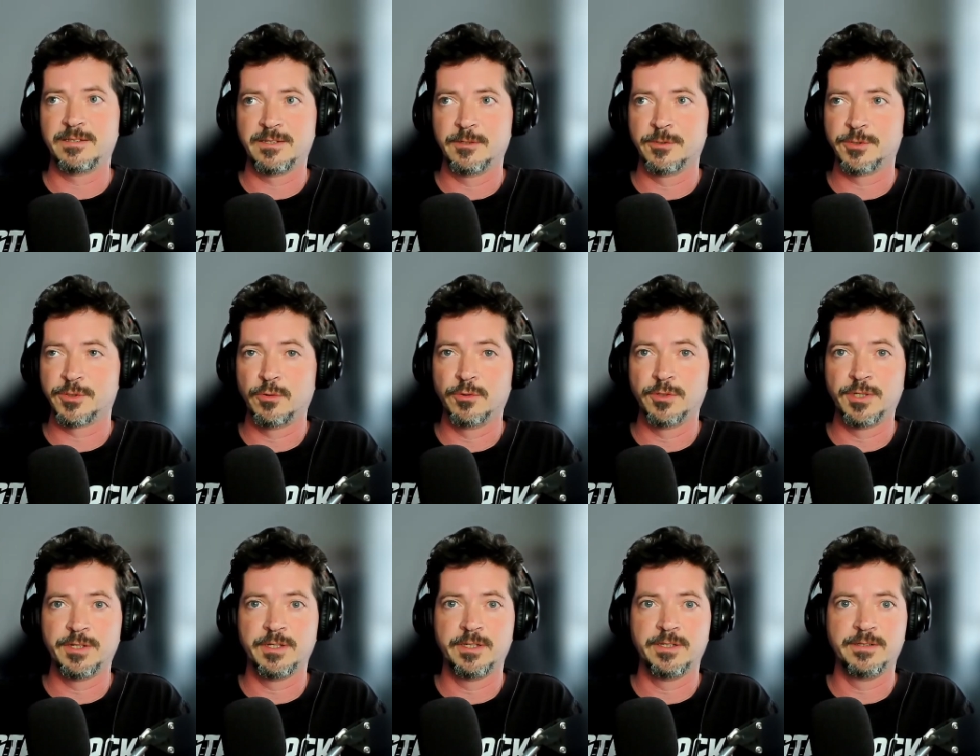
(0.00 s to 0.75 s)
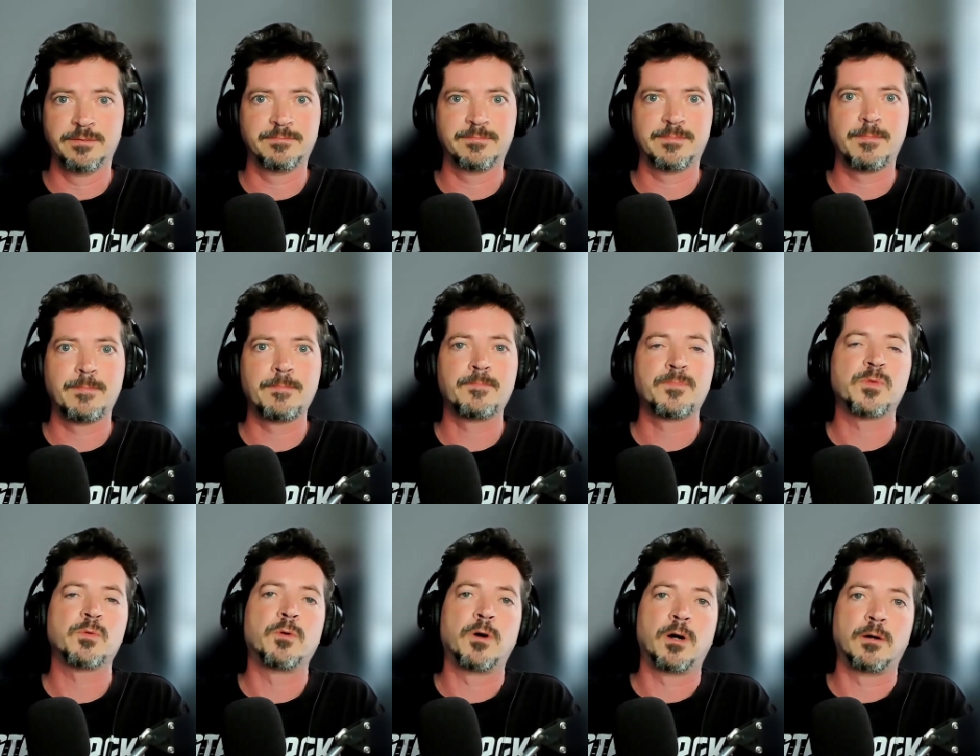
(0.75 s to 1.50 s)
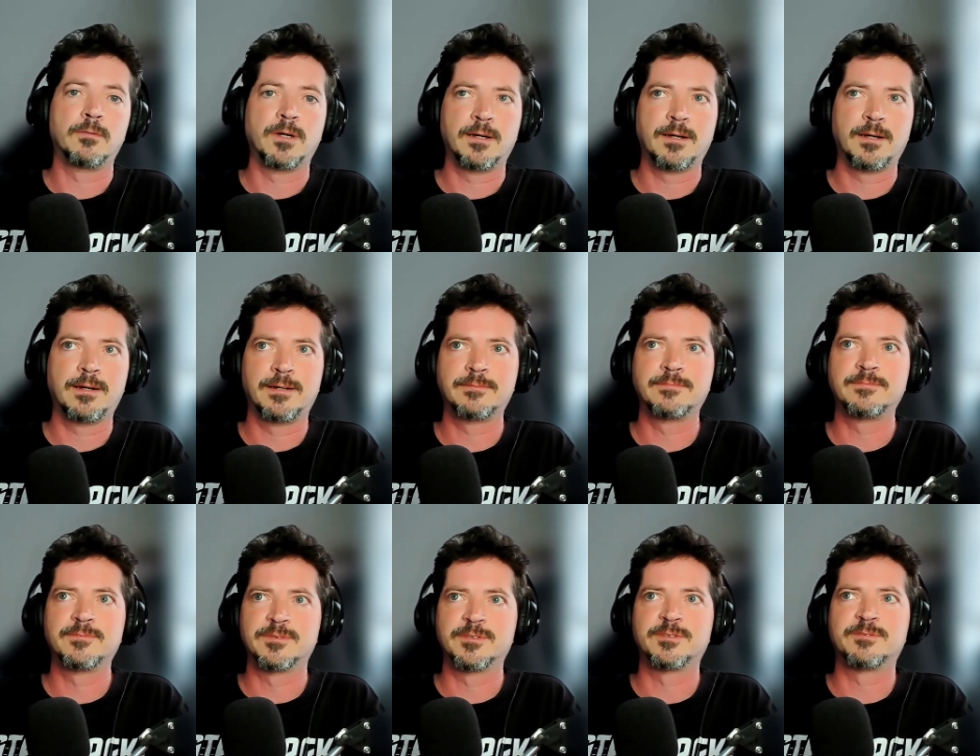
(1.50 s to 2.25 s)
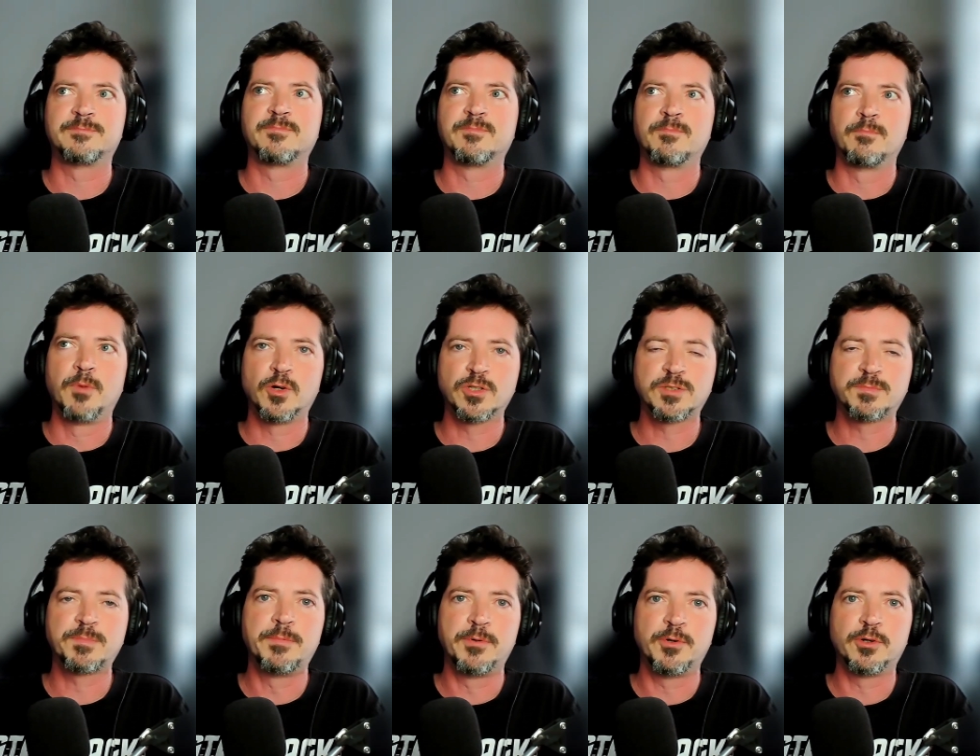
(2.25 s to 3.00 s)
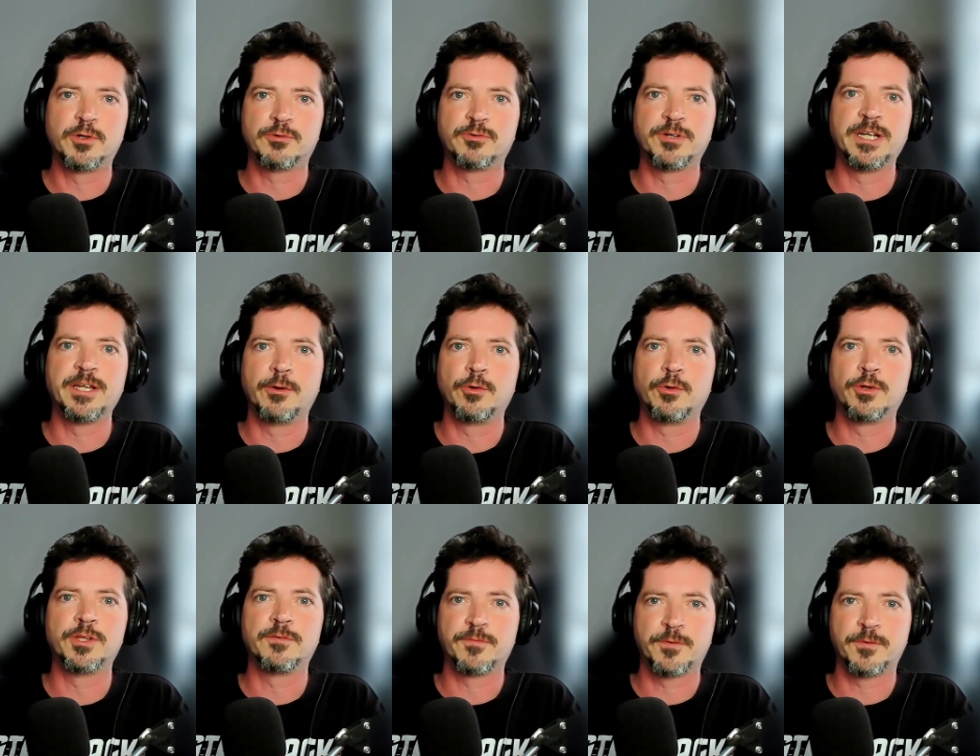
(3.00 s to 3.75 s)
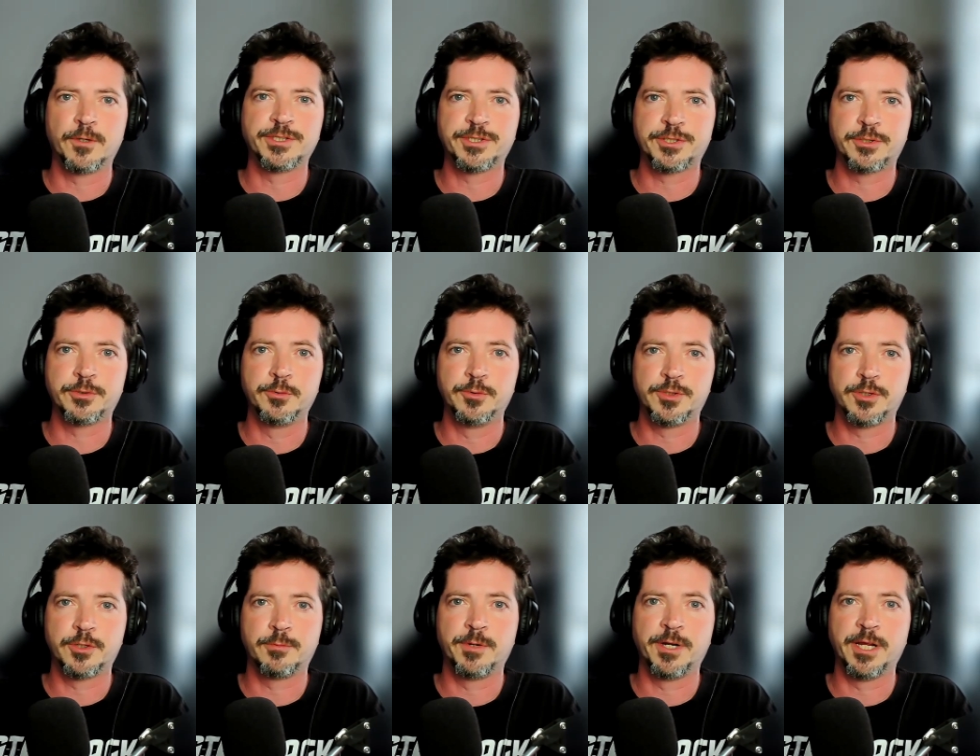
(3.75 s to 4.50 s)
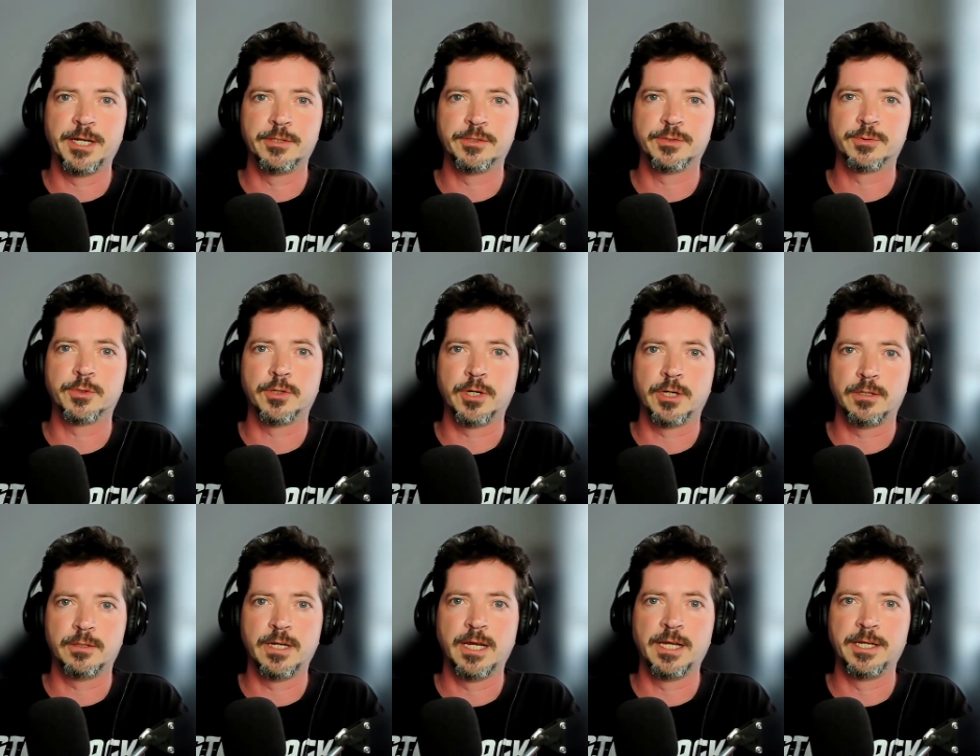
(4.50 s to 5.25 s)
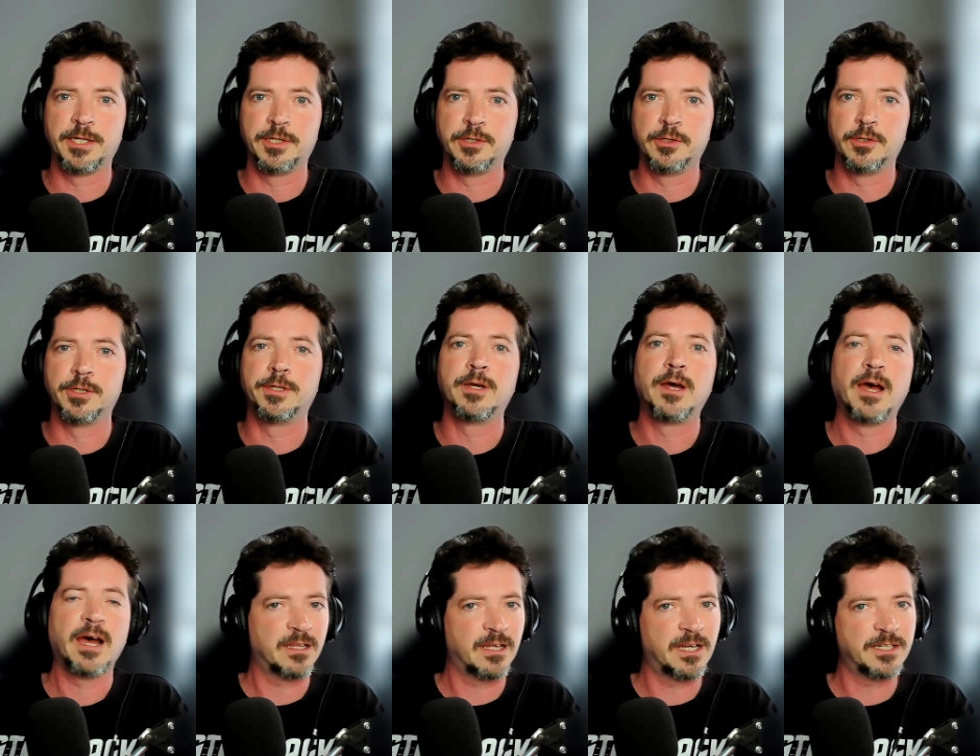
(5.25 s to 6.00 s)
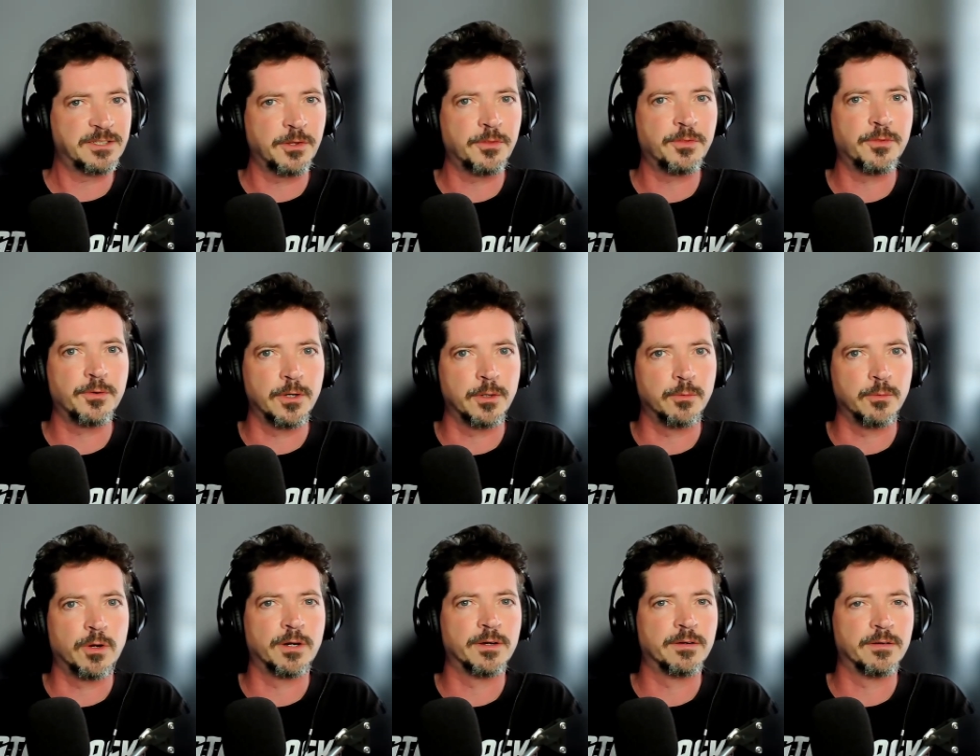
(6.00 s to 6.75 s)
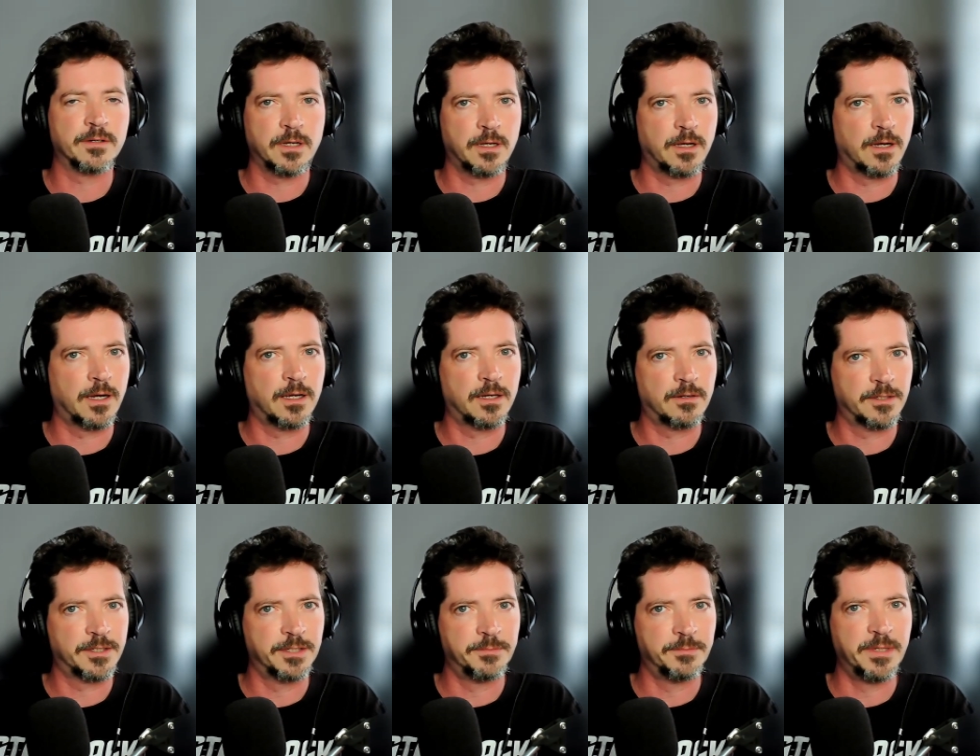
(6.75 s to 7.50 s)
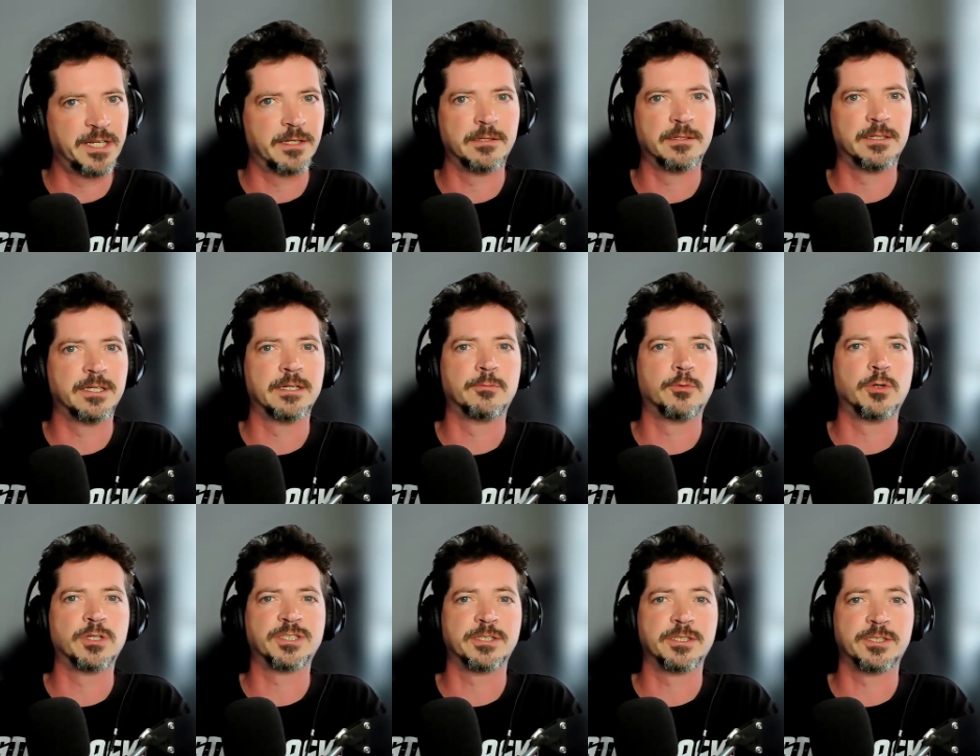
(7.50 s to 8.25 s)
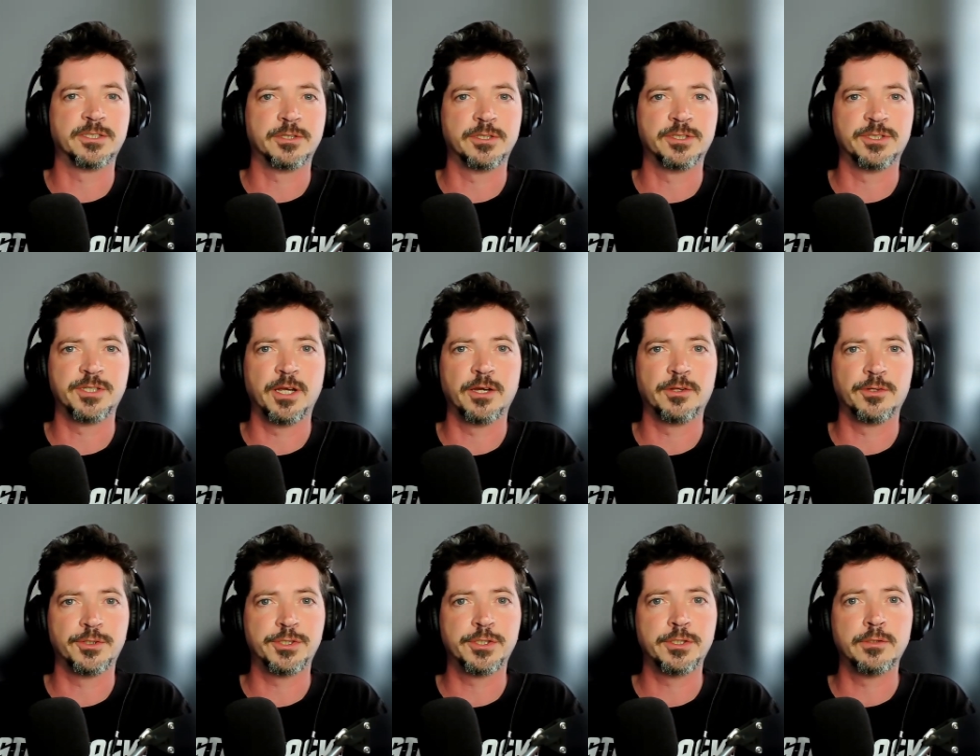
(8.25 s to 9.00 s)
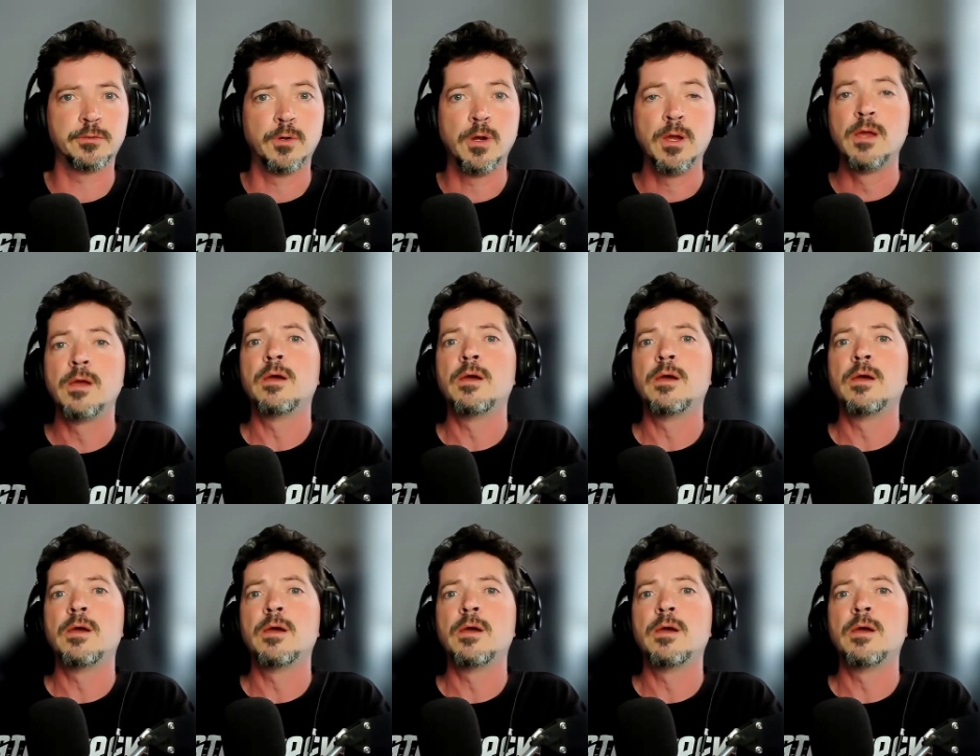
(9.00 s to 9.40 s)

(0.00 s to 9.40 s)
There's only, well, most people agree only the first true Terminators were any good. I liked the third one, and admittedly, it wasn't as good as the other two.